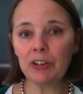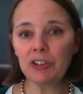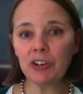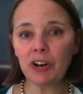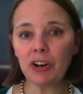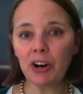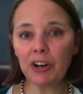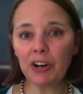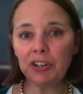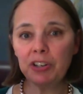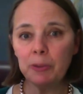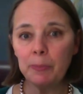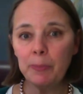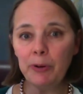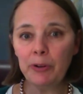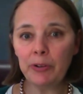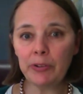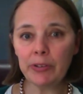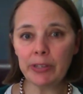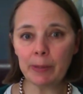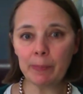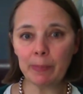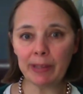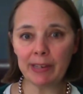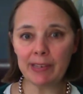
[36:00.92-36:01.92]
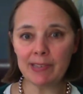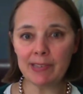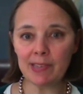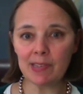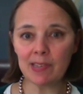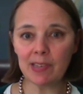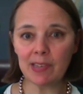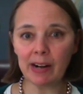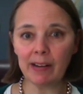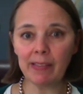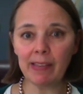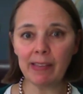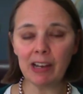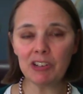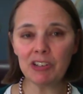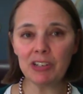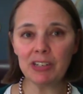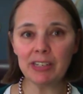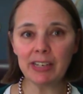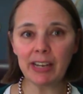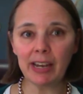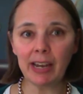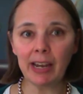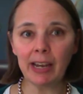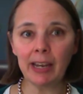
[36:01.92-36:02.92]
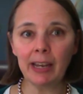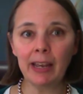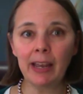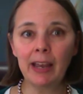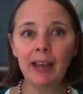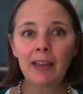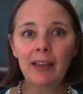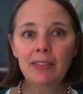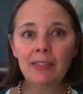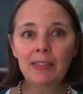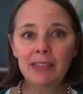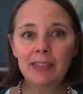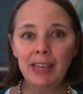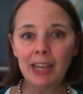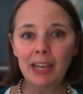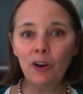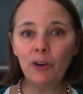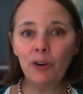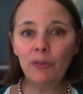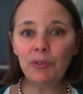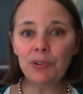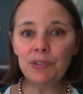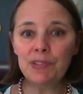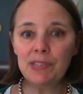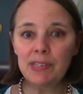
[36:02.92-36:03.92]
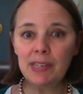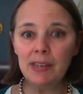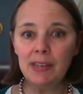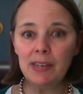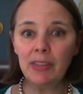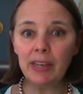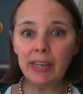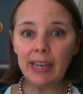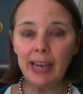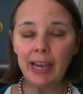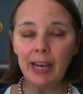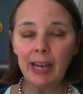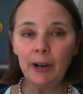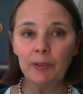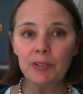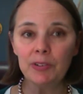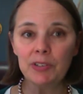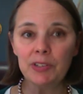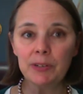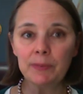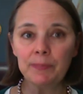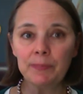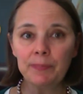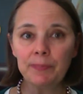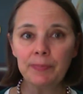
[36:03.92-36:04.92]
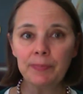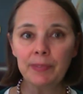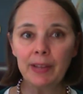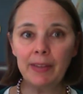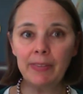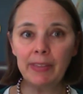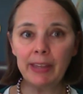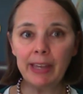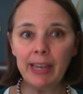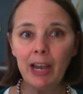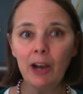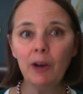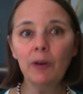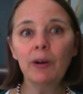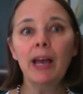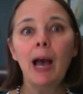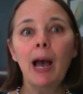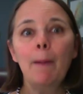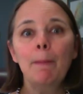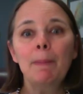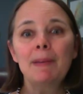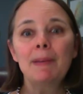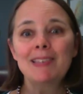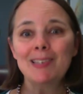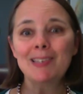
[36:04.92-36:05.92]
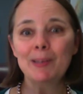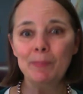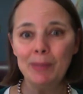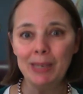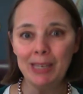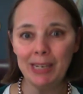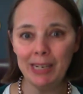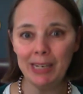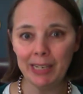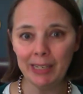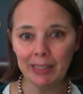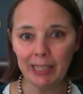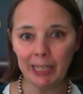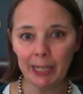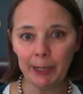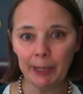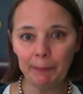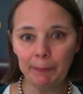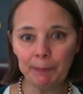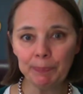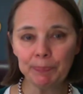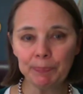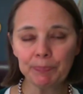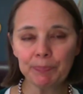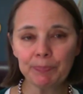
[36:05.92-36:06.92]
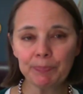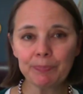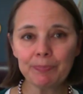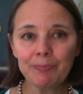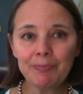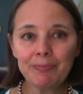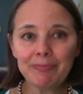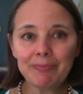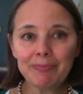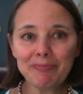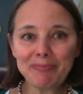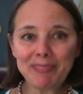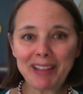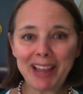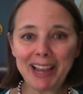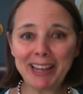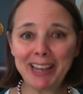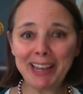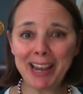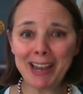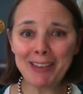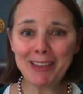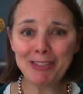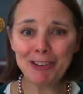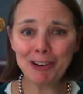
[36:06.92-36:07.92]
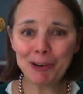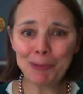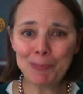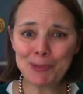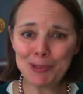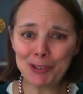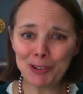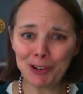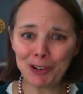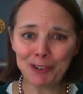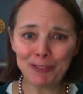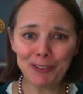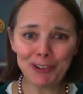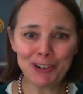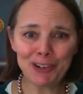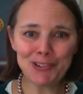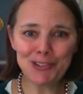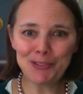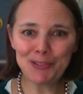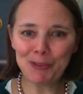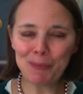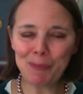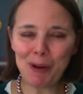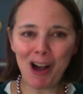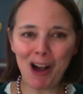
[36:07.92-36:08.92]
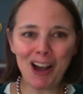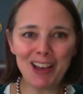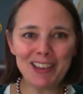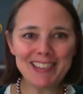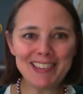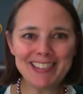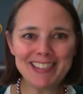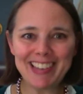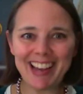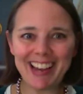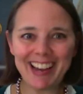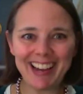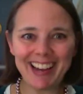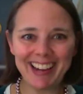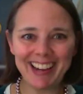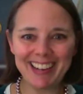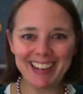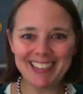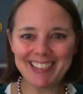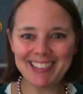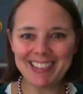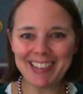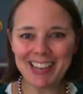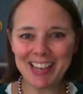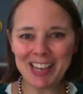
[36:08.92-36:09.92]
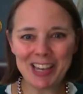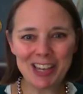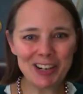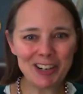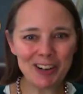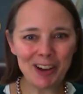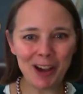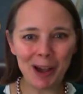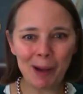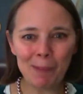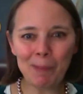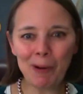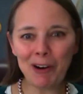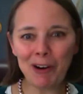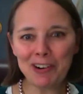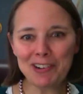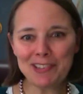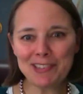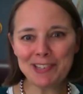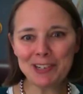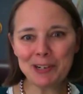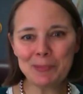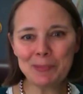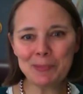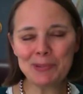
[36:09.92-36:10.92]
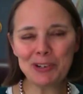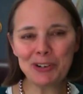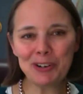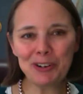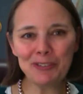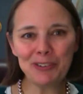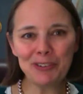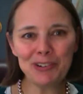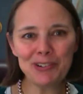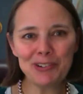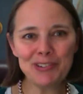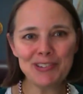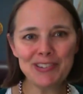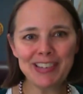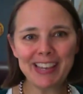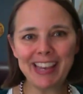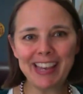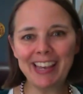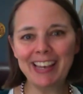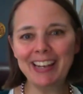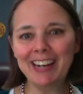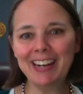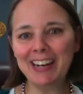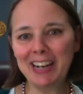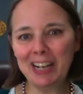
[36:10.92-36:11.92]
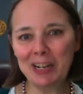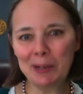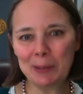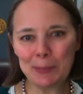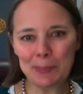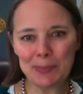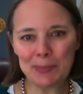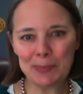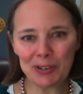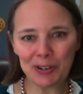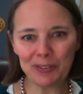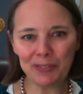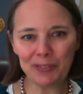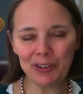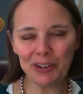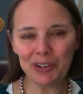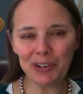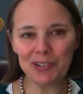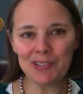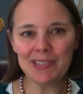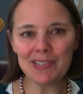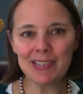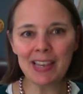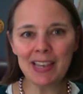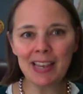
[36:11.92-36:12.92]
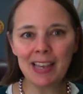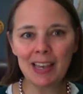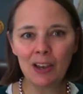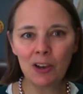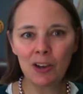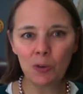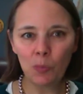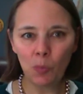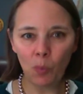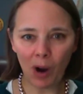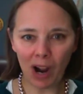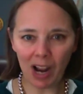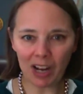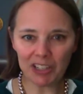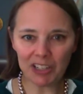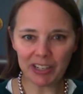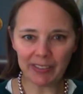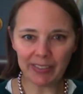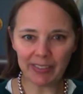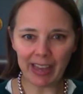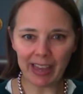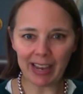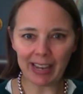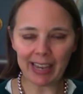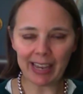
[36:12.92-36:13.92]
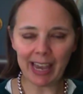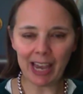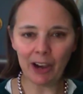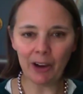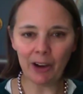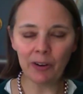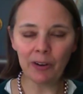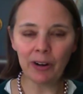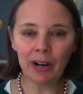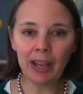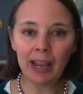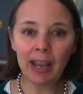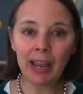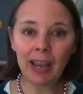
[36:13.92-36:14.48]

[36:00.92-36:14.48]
in charge of the polling places on election day, they oversee the count, and the count happens immediately. Again, they're observers from all sides, nonpartisan observers, candidate observers, watching that count.